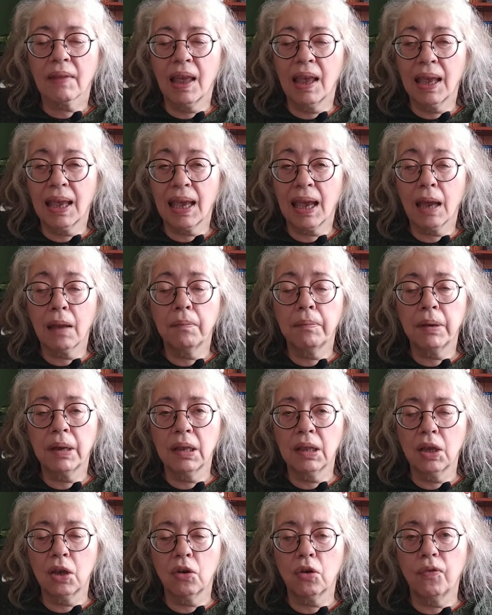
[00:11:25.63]
It can be a
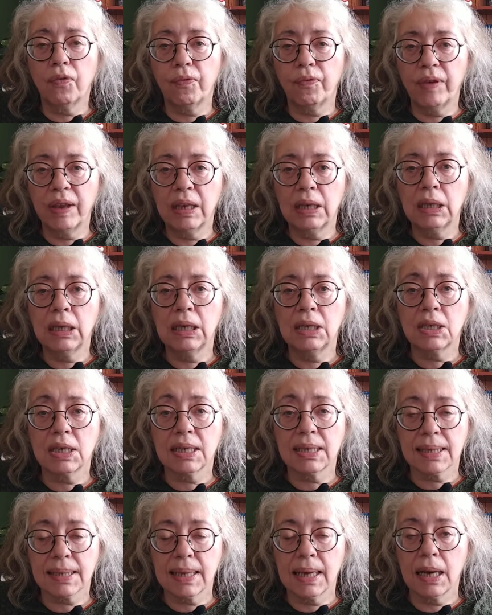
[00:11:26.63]
little fiddly
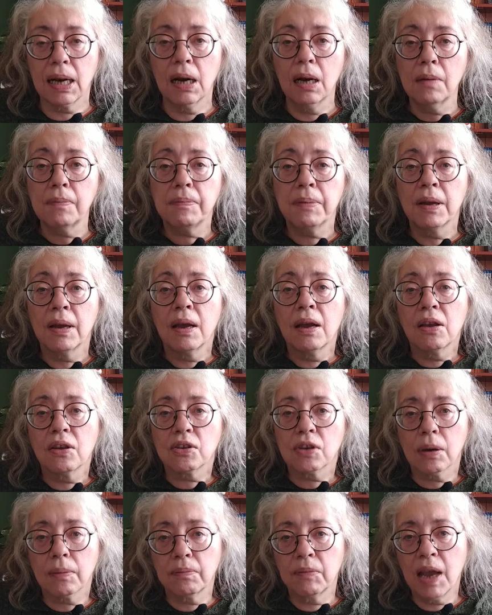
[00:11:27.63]
to set up,
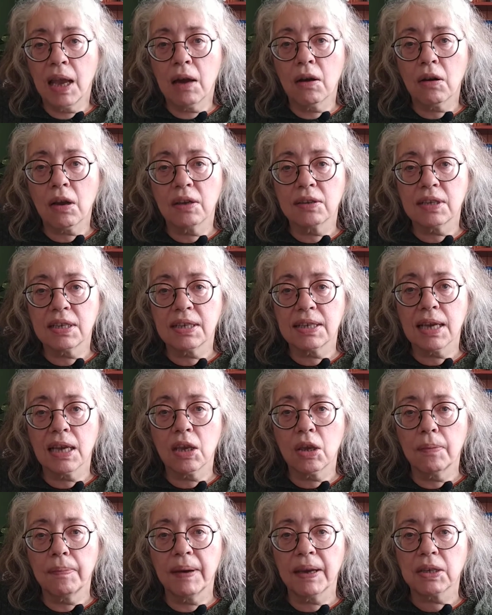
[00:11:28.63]
so I'm now going to
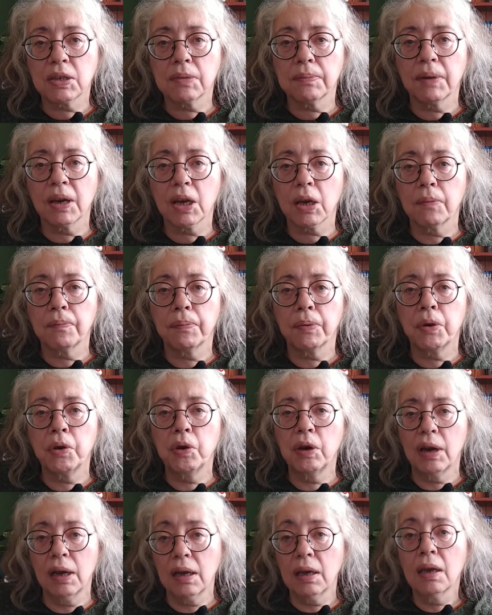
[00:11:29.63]
take you back to my
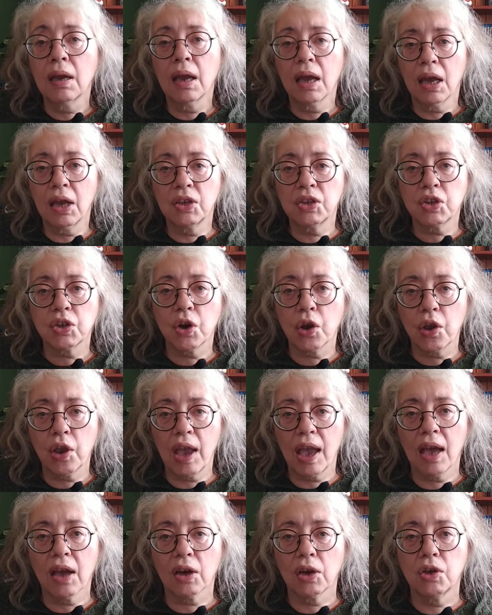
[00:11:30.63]
computer and show you
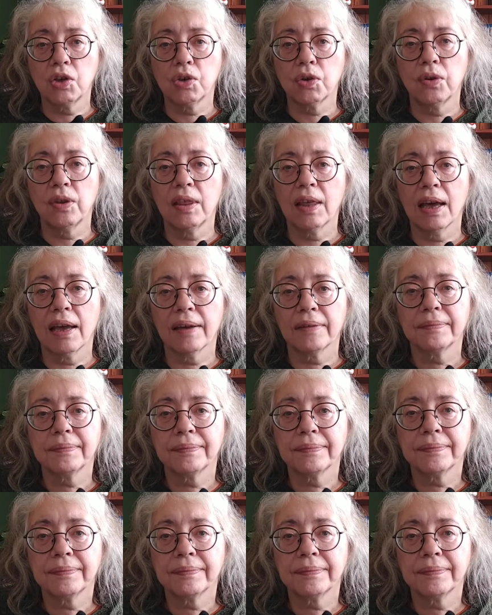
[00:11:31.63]
how to do that.